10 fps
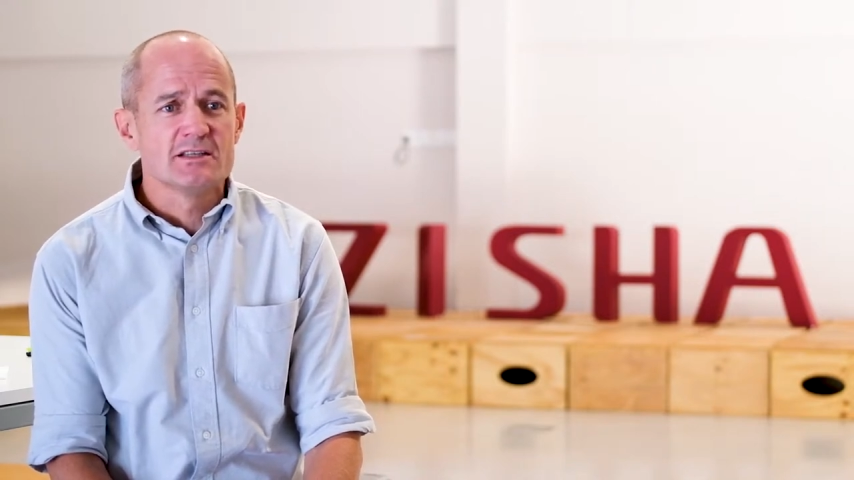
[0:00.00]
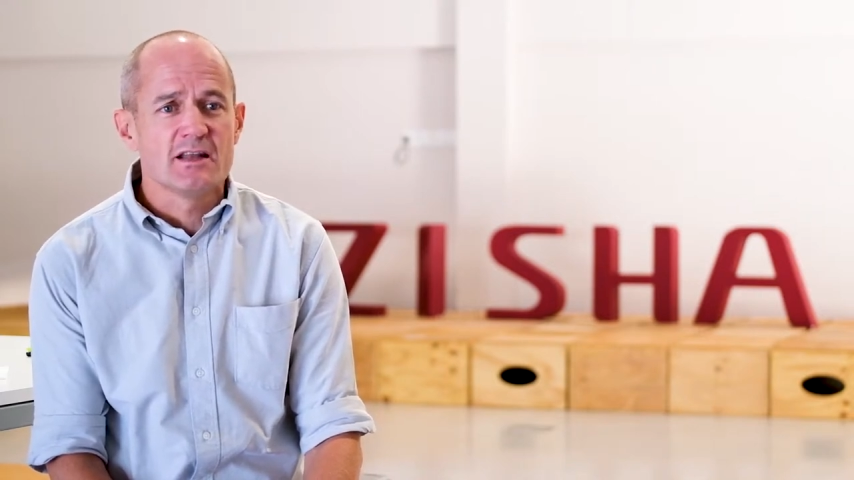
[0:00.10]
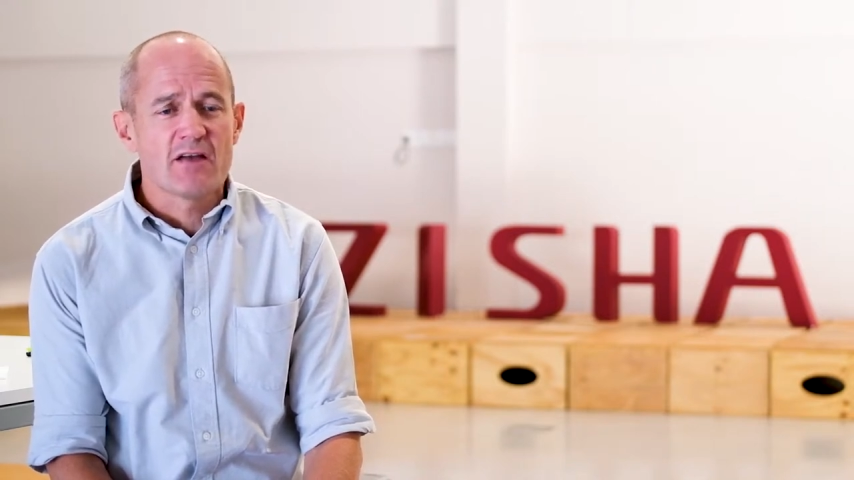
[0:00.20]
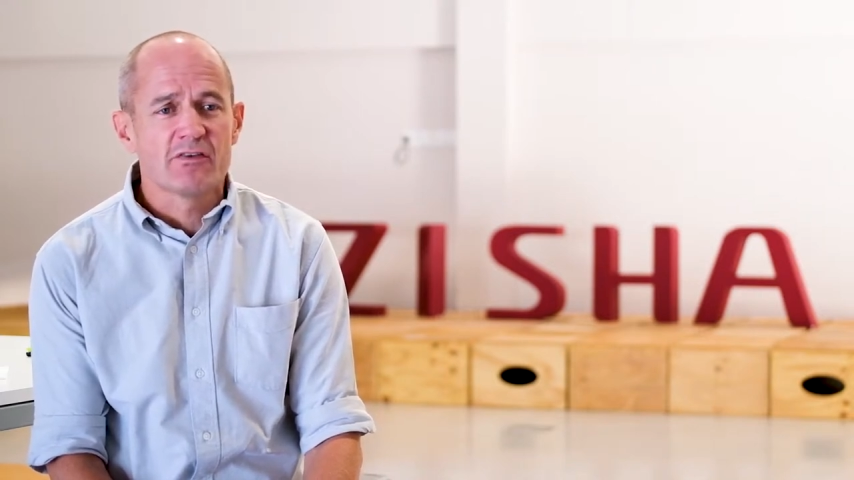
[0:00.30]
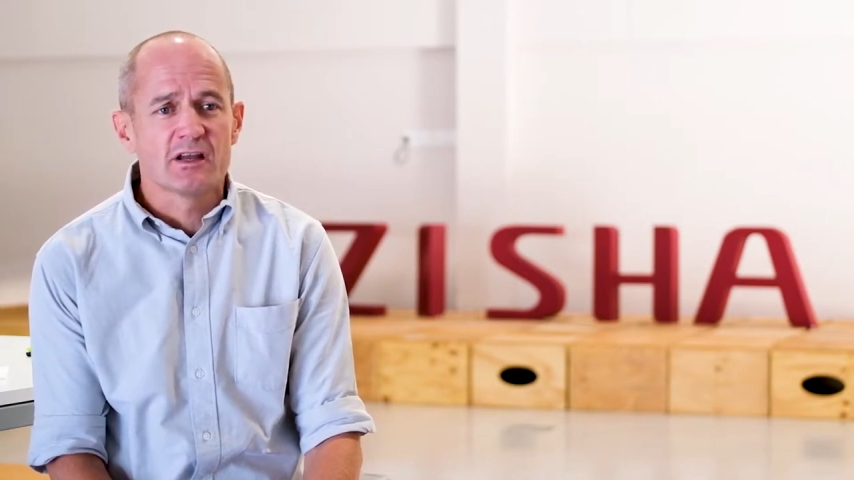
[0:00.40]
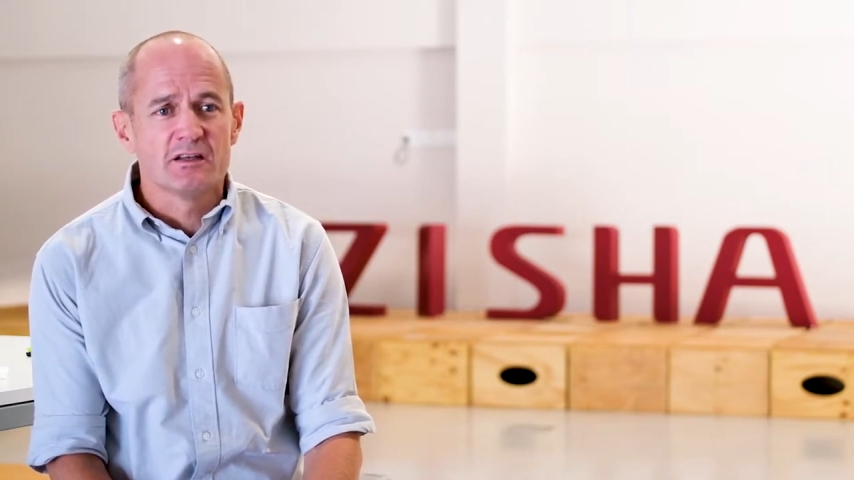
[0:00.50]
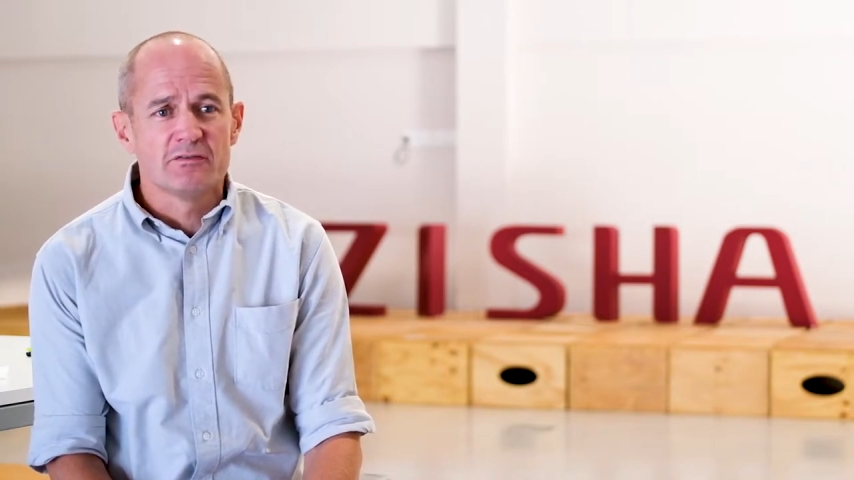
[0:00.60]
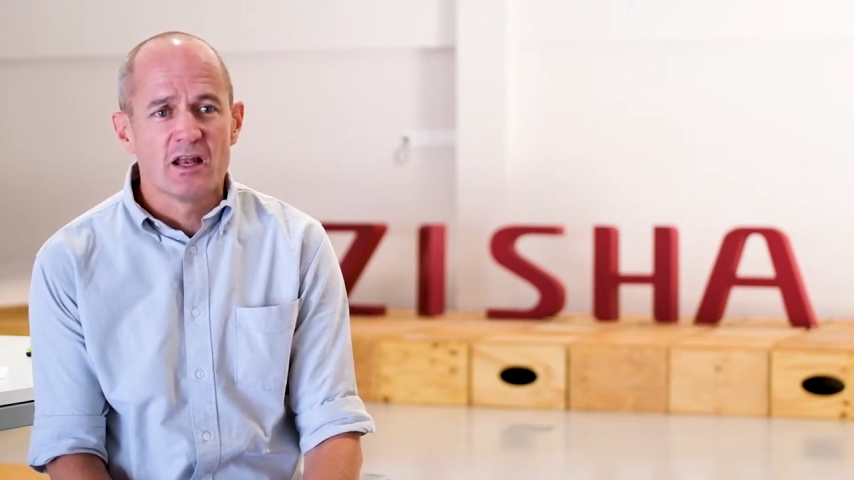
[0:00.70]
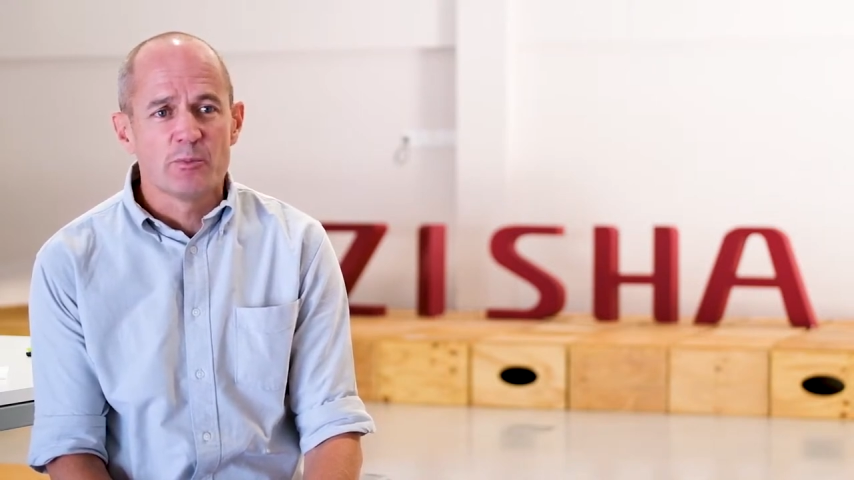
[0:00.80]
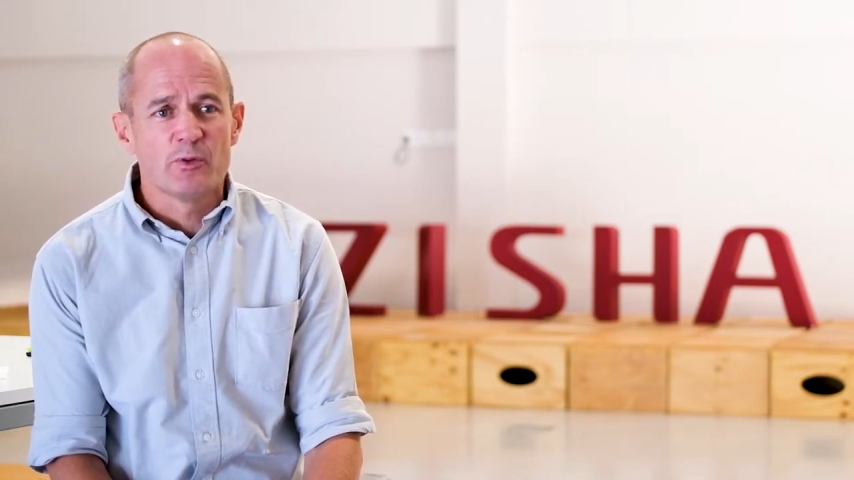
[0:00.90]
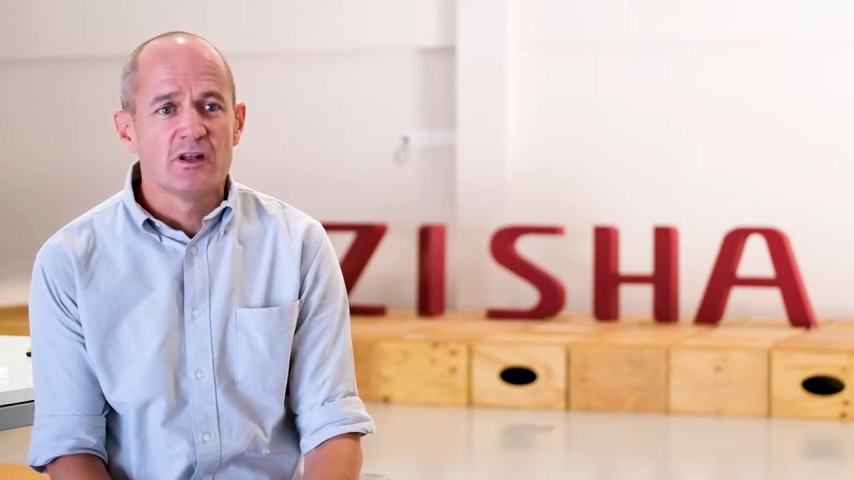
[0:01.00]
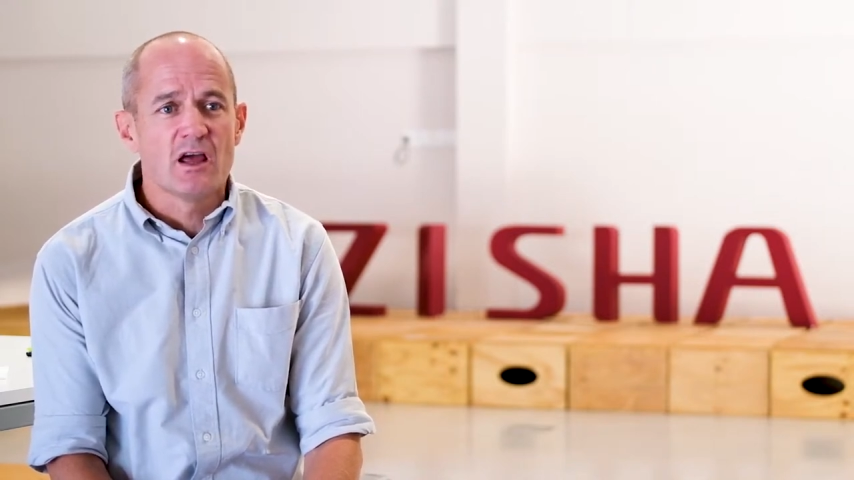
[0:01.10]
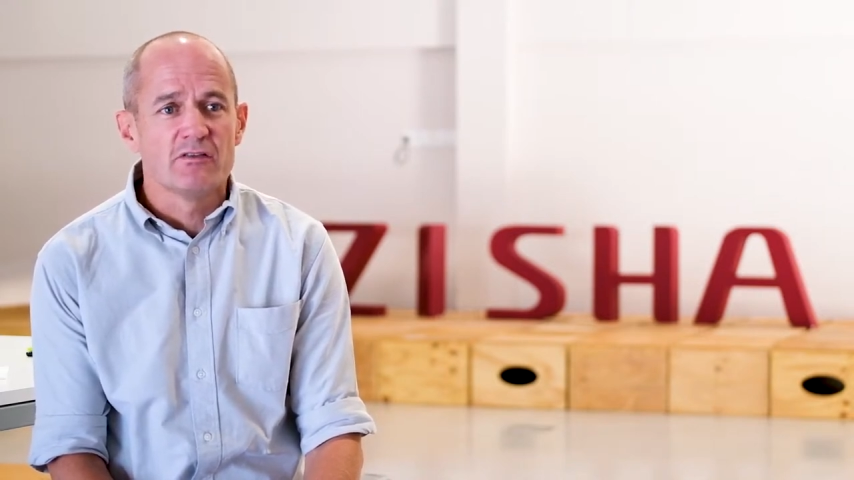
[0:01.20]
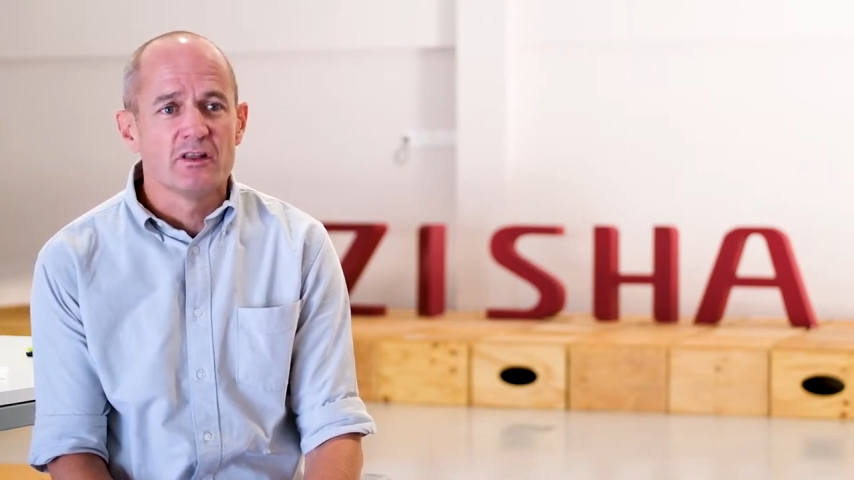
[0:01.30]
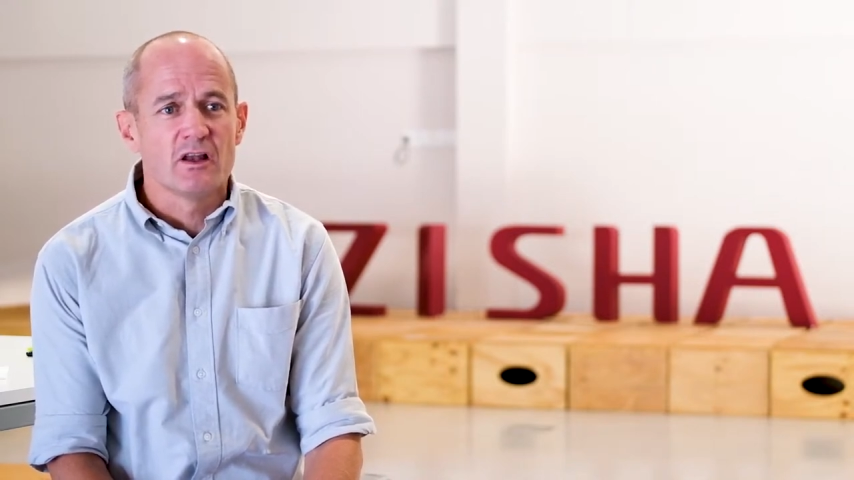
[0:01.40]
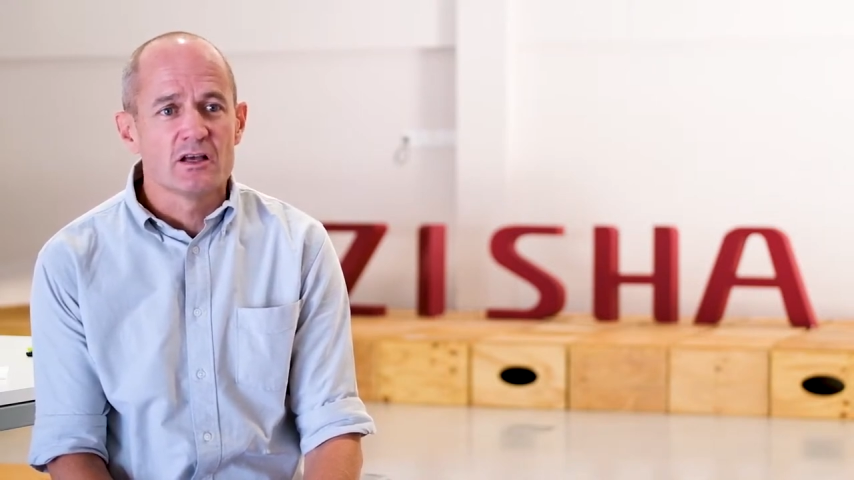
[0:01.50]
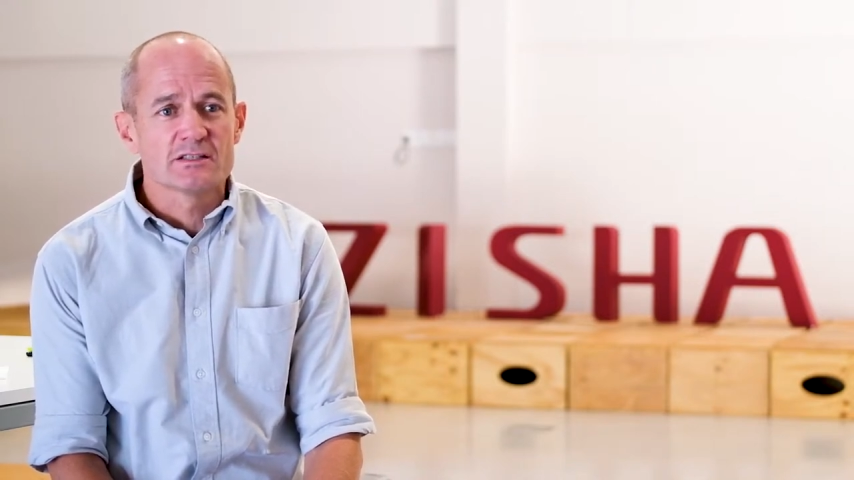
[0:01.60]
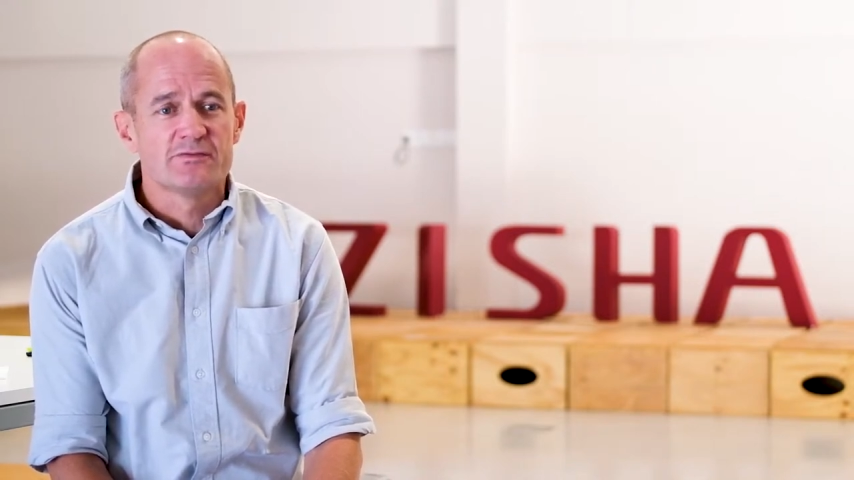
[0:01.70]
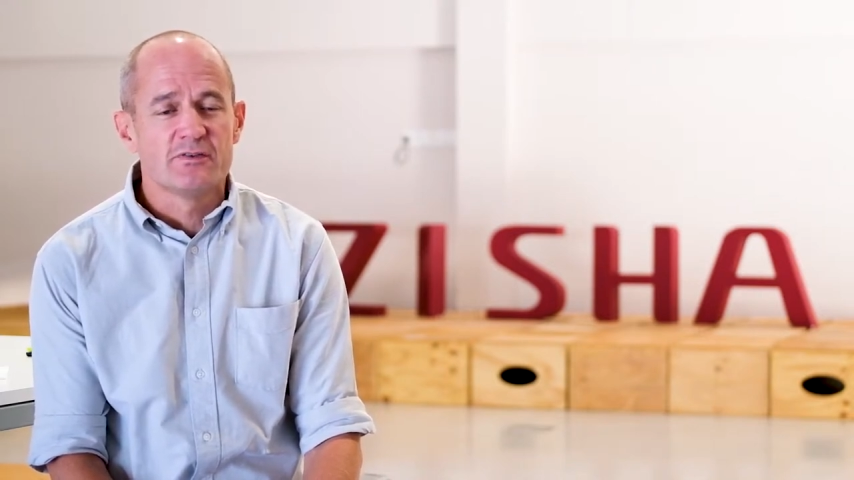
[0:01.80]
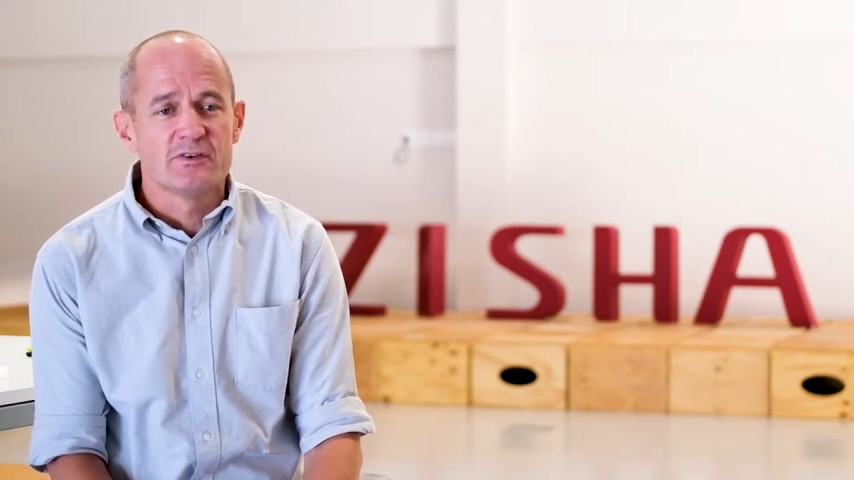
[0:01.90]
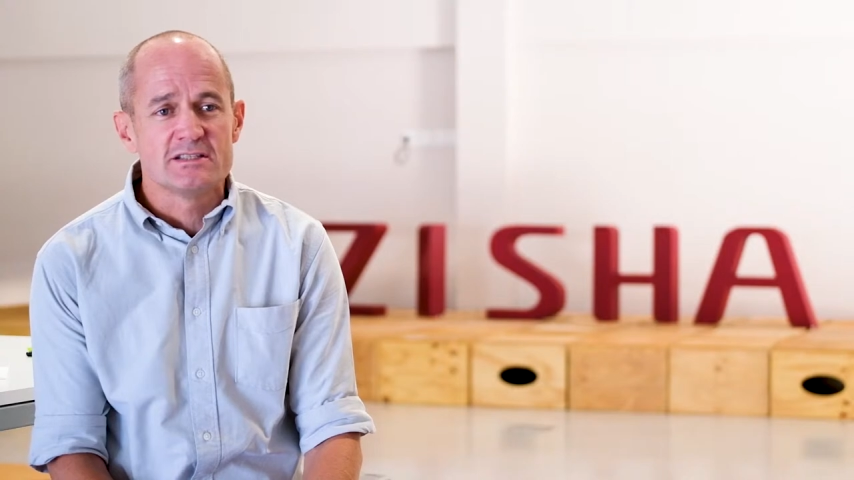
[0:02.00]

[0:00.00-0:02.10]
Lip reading: in African development over the last 50,